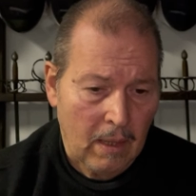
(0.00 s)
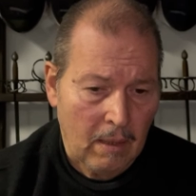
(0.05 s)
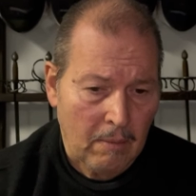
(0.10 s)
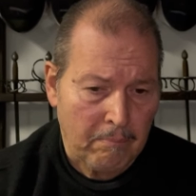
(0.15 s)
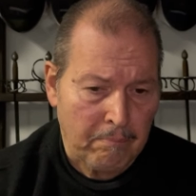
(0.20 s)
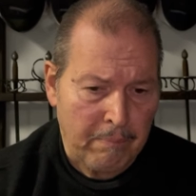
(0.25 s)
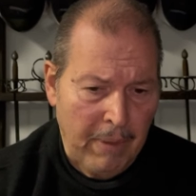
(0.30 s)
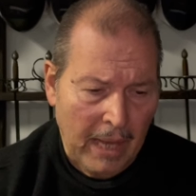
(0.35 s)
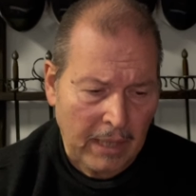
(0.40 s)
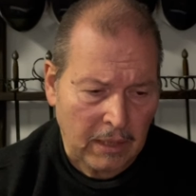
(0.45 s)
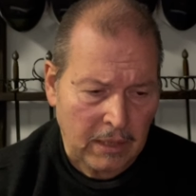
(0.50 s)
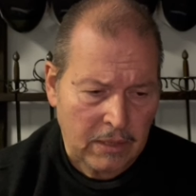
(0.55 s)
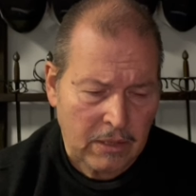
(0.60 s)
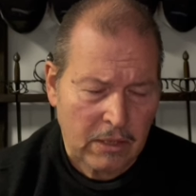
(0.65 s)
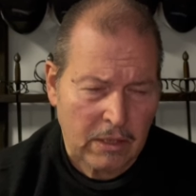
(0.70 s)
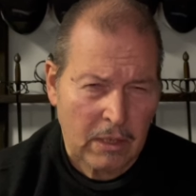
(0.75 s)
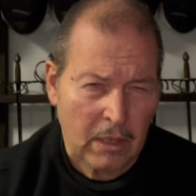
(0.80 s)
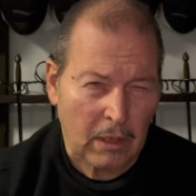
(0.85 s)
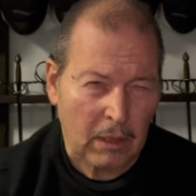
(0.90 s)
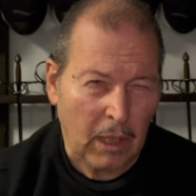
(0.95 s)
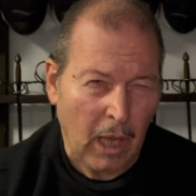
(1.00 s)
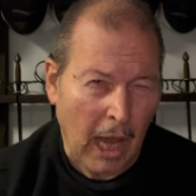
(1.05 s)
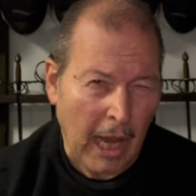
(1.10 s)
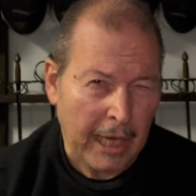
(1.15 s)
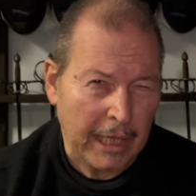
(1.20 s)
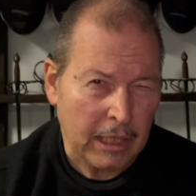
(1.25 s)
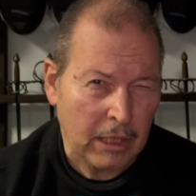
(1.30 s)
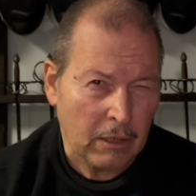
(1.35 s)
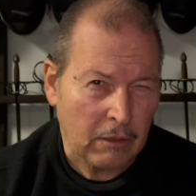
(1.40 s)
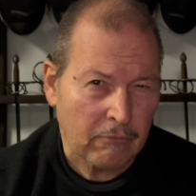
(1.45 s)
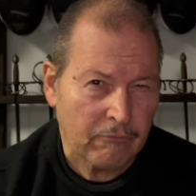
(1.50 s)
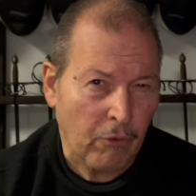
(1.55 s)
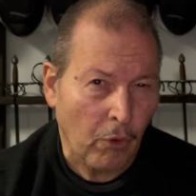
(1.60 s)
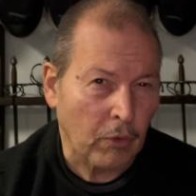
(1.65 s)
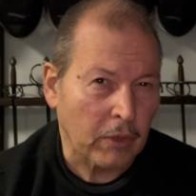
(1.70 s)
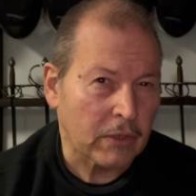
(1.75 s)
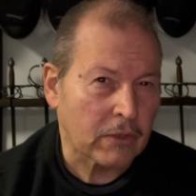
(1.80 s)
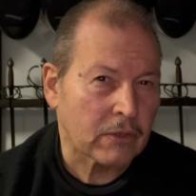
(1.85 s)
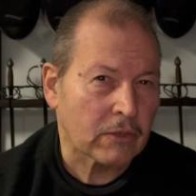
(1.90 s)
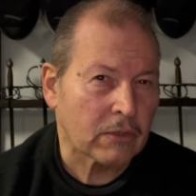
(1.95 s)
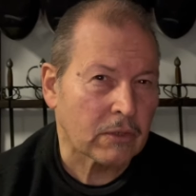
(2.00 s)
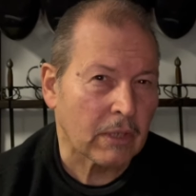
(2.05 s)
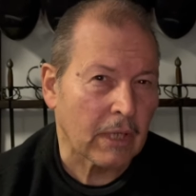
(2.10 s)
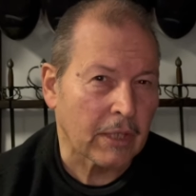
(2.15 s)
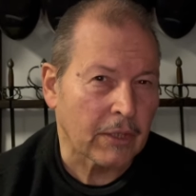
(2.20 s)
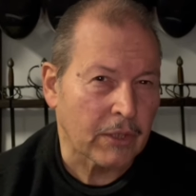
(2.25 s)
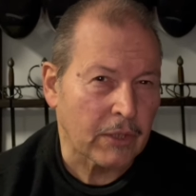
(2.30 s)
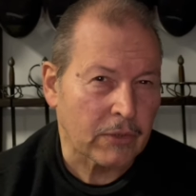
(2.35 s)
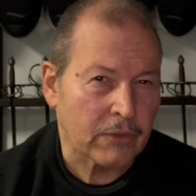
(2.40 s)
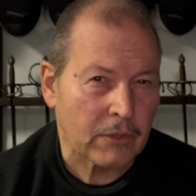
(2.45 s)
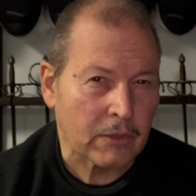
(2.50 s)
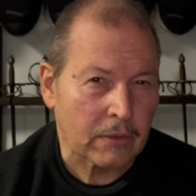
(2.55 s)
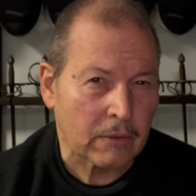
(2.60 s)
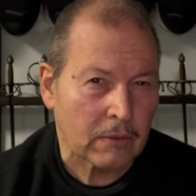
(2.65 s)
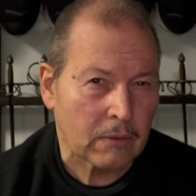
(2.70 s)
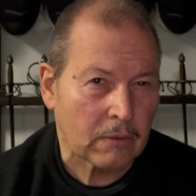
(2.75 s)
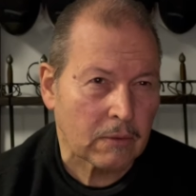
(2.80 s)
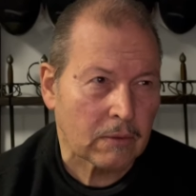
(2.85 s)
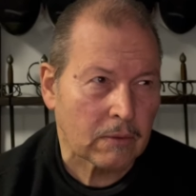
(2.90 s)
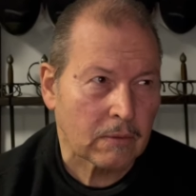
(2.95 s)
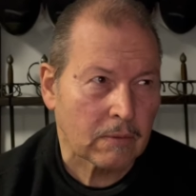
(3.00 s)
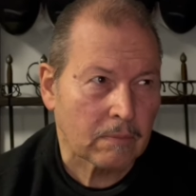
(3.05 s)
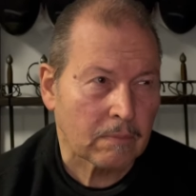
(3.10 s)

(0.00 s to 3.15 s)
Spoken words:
Balance, line, focus, and distance.